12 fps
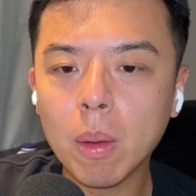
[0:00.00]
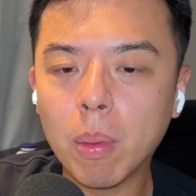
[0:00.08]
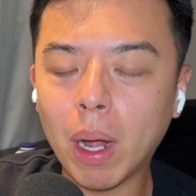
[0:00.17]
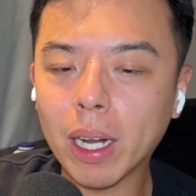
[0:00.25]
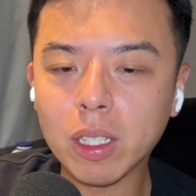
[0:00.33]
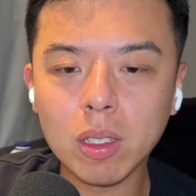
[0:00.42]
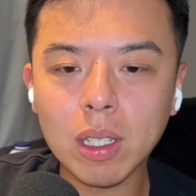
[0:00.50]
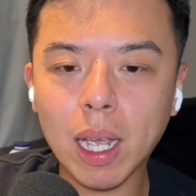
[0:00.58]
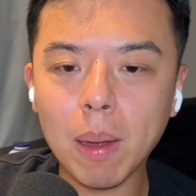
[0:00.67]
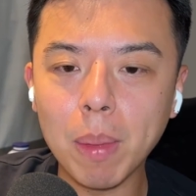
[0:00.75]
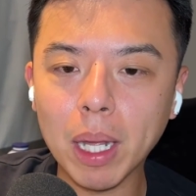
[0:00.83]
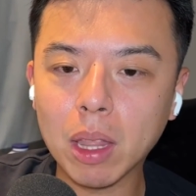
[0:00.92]
but I just
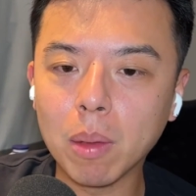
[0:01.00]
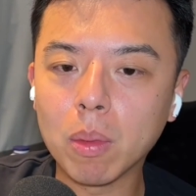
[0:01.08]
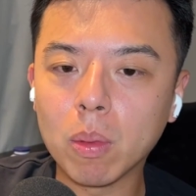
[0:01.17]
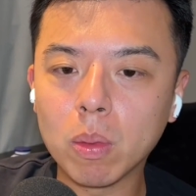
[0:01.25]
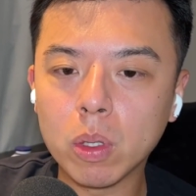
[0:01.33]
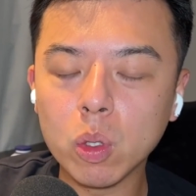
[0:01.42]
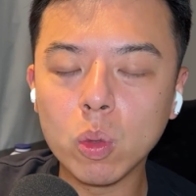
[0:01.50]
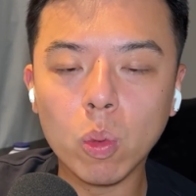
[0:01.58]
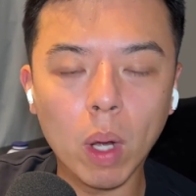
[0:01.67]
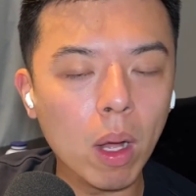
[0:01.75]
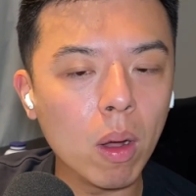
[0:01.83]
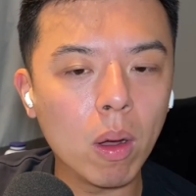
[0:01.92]
can't make them do
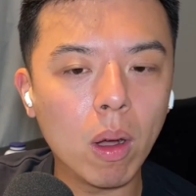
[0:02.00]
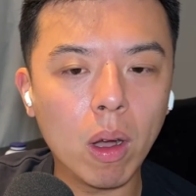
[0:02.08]
well